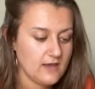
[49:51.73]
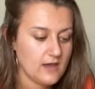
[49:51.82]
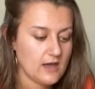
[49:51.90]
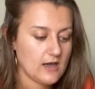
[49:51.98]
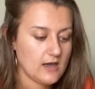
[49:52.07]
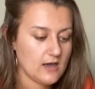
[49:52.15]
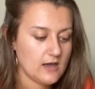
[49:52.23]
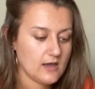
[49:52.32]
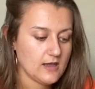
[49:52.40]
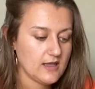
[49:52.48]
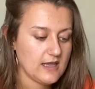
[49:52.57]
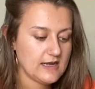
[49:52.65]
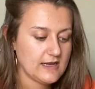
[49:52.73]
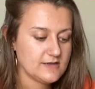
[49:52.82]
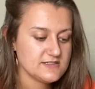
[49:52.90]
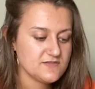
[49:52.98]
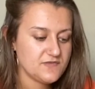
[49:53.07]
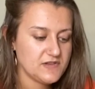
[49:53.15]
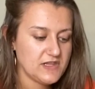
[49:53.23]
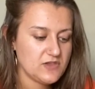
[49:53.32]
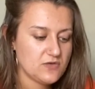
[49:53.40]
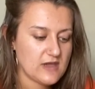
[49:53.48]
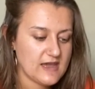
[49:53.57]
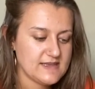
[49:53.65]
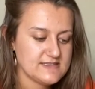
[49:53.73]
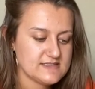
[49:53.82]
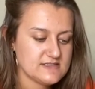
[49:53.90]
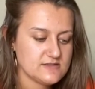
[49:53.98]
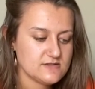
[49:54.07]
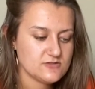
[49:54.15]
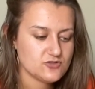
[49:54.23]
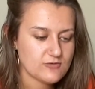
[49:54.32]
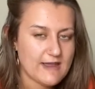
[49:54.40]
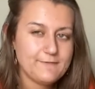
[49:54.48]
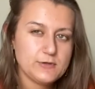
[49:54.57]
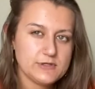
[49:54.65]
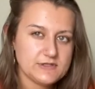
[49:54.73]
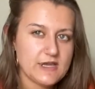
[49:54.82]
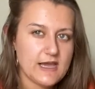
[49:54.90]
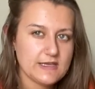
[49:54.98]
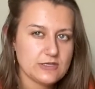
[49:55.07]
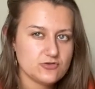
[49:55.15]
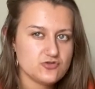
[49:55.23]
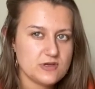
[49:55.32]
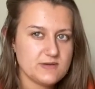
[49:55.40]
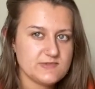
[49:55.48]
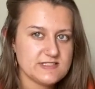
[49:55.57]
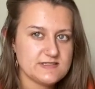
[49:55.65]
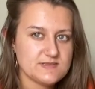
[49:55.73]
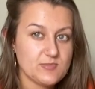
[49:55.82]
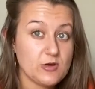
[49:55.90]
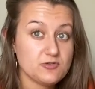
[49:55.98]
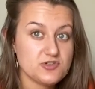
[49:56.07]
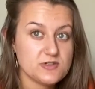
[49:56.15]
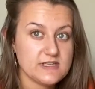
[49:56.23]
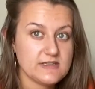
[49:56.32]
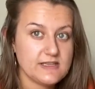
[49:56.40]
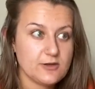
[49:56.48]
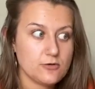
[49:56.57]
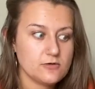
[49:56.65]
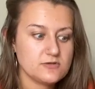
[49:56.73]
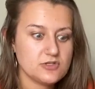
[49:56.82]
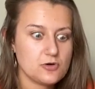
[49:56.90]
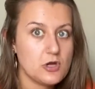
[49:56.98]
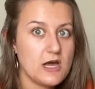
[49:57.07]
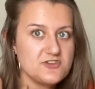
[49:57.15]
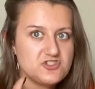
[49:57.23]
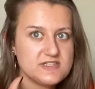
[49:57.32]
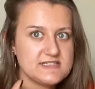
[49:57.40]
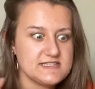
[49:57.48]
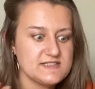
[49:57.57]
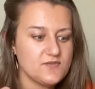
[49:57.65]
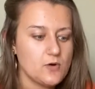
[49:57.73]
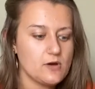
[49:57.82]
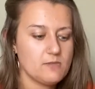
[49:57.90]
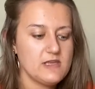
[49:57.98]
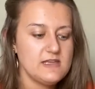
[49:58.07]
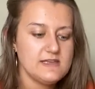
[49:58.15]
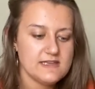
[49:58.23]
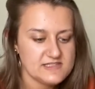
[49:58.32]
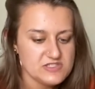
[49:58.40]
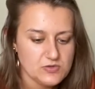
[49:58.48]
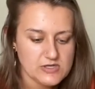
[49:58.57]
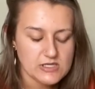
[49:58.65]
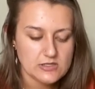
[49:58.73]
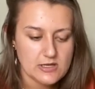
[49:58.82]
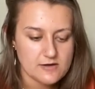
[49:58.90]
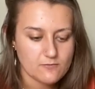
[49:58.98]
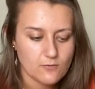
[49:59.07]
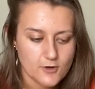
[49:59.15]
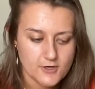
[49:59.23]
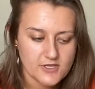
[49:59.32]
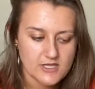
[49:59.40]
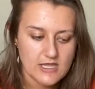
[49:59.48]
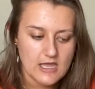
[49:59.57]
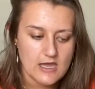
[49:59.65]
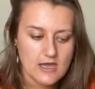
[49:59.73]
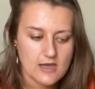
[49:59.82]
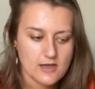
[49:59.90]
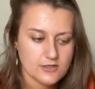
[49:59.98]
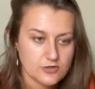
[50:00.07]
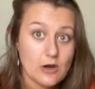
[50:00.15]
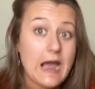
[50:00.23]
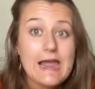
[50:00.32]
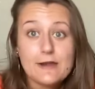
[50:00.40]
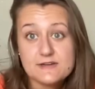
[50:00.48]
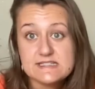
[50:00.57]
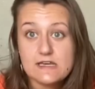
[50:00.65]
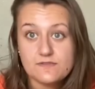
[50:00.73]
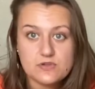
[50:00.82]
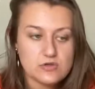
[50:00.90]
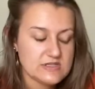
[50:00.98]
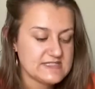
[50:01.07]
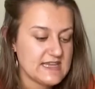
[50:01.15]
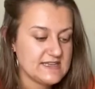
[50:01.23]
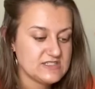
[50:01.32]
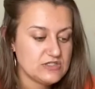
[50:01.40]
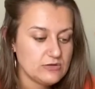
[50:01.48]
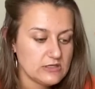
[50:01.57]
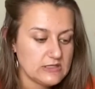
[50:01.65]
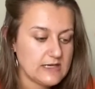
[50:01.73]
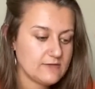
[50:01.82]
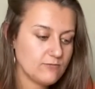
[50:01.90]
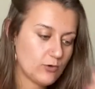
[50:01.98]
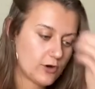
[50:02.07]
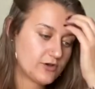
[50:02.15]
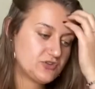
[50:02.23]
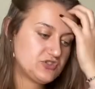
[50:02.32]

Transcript: And I also feel like you guys travel a lot in your dreams spiritually, like your consciousness form is doing a lot of work. Your higher self, you could say, is doing a lot of work